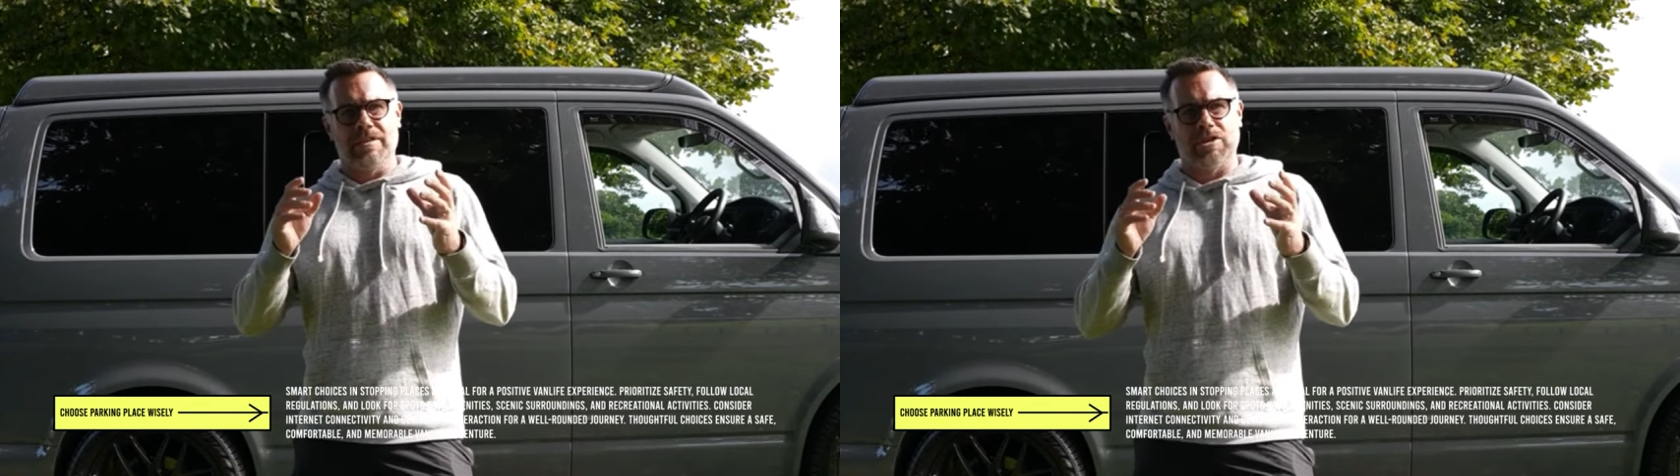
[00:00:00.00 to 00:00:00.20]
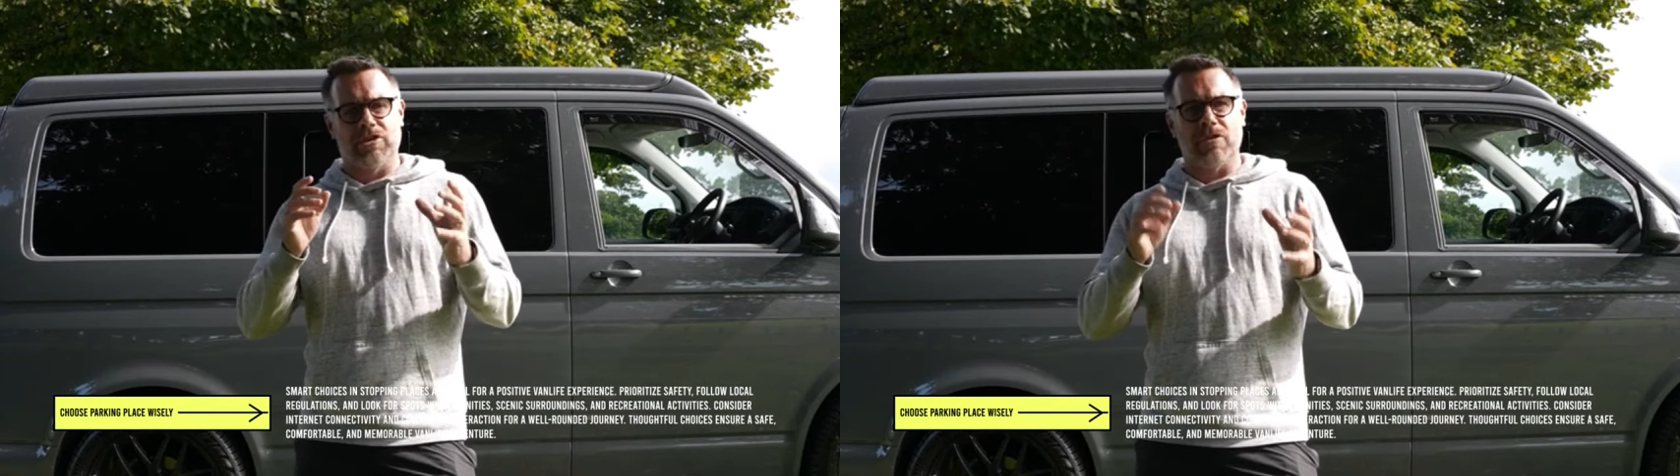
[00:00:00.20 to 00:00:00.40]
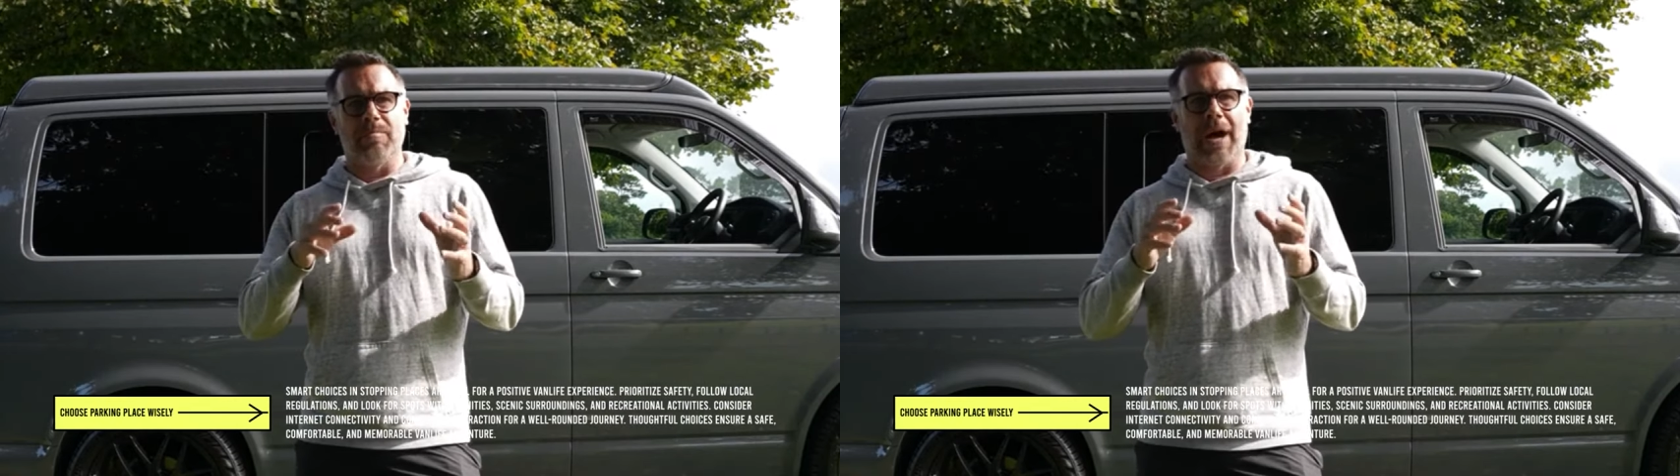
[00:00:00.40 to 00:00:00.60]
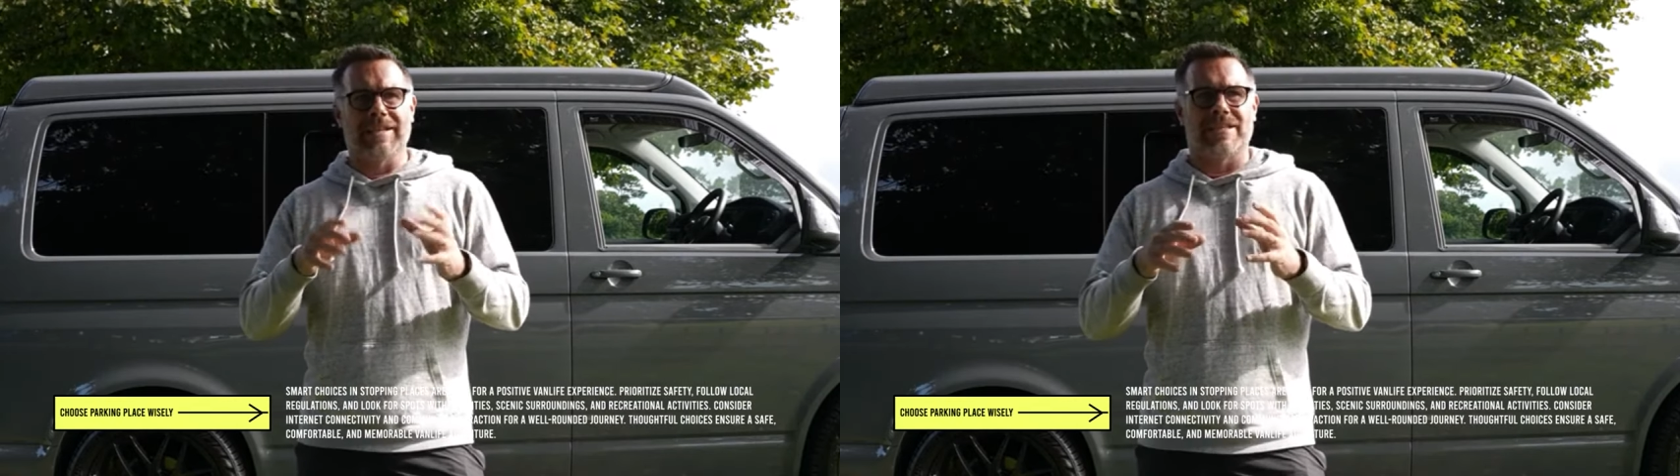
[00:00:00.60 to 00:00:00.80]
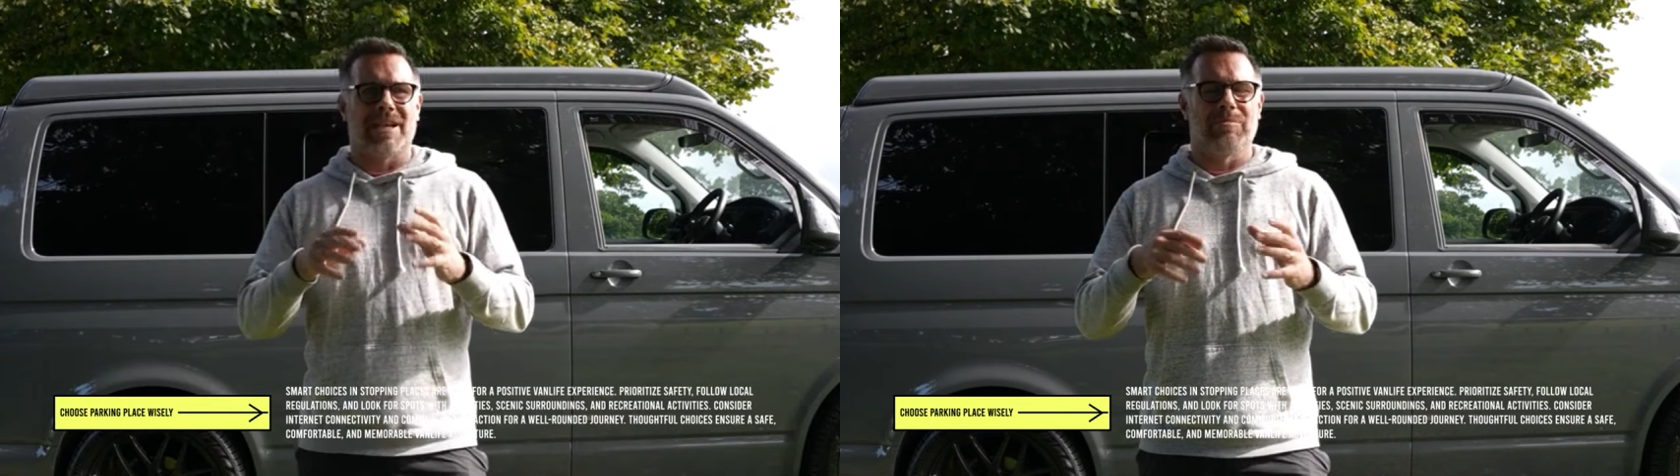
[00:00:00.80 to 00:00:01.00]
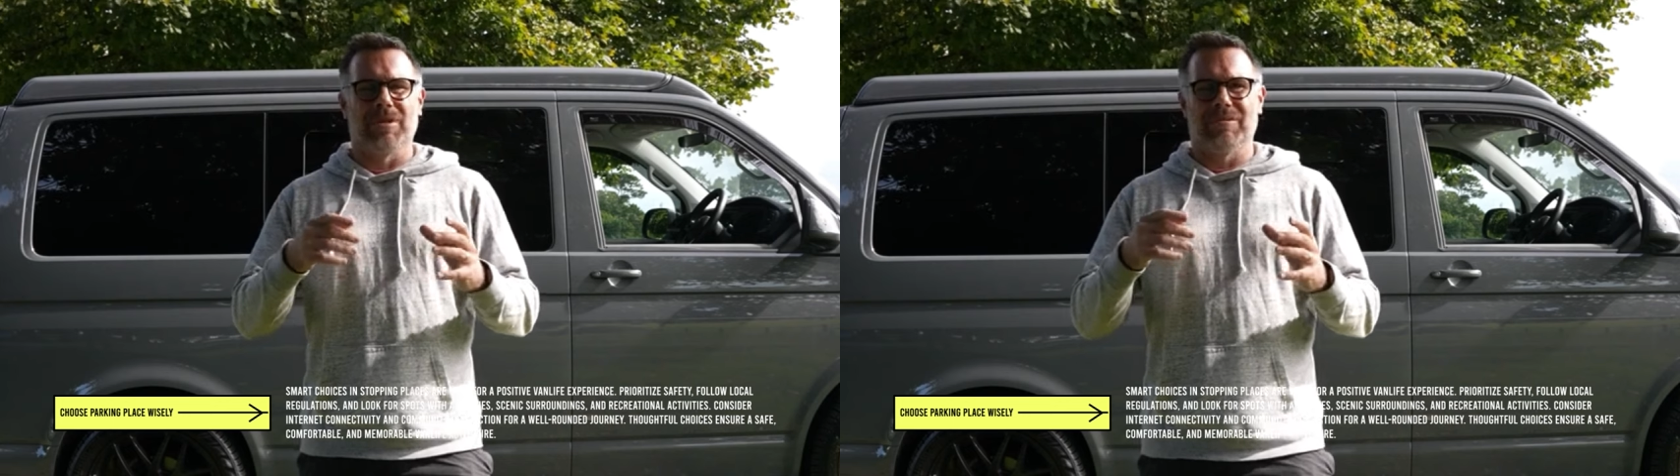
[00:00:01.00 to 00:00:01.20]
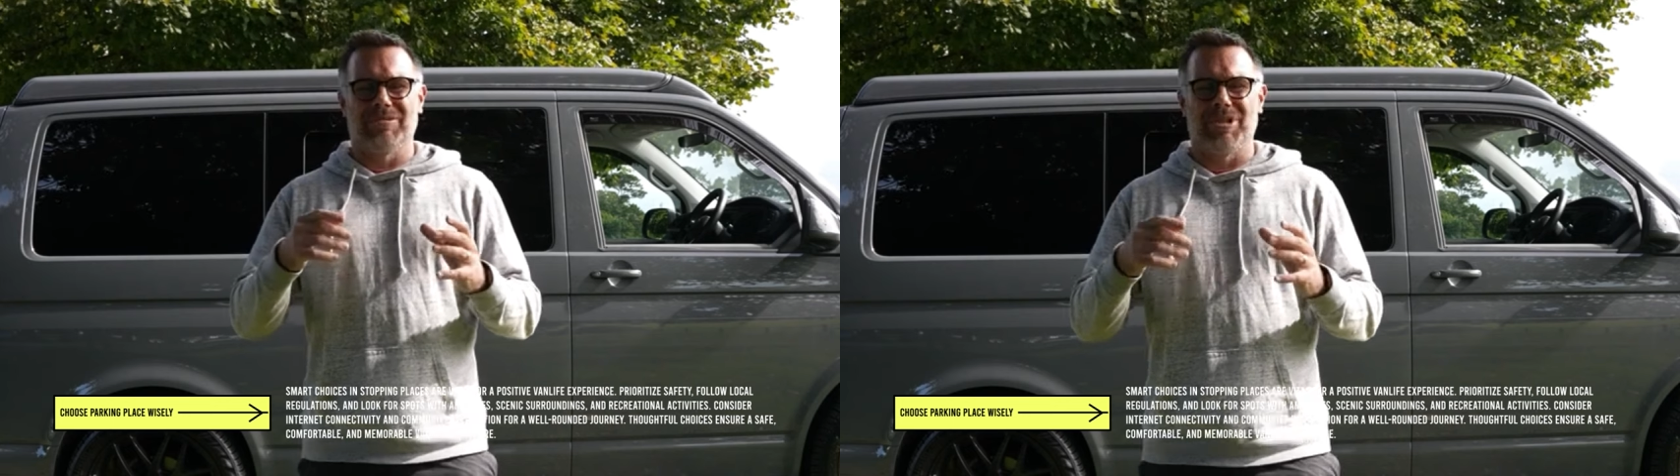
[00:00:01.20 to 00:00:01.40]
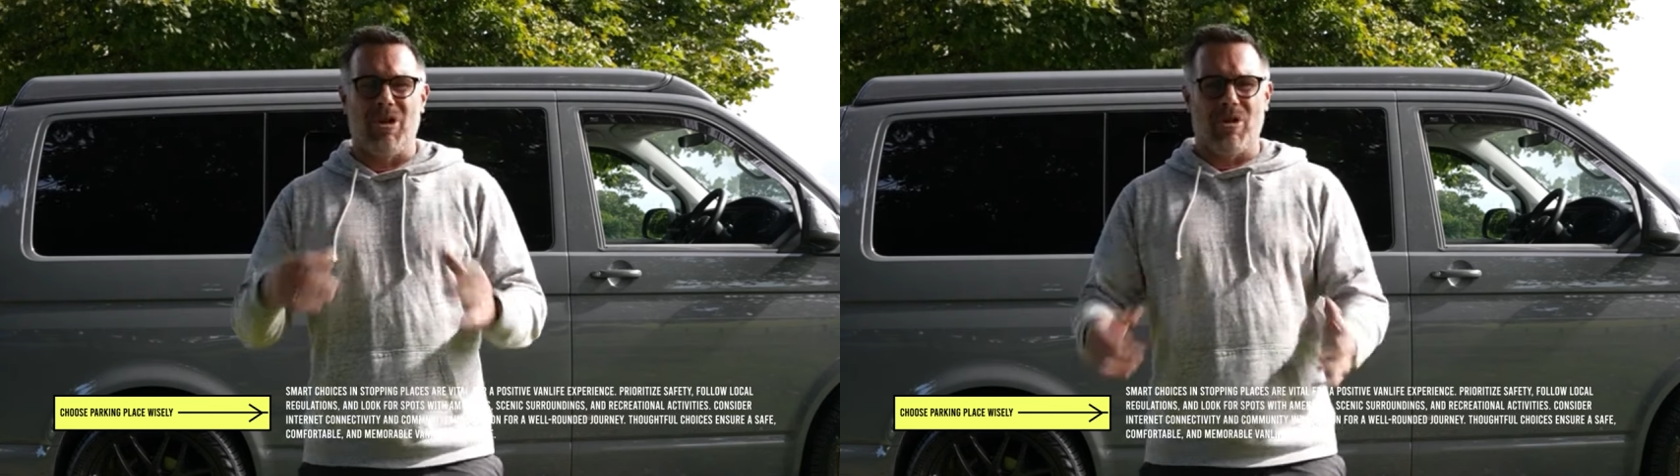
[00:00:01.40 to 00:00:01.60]
some might say, well,
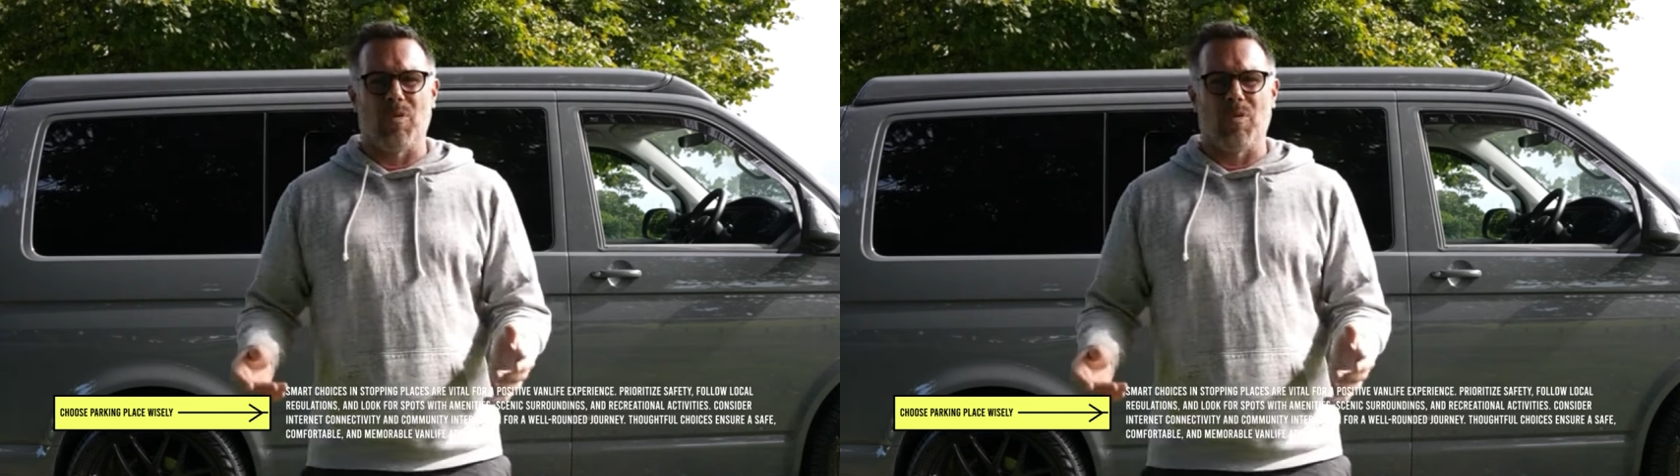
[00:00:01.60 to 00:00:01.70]
you're not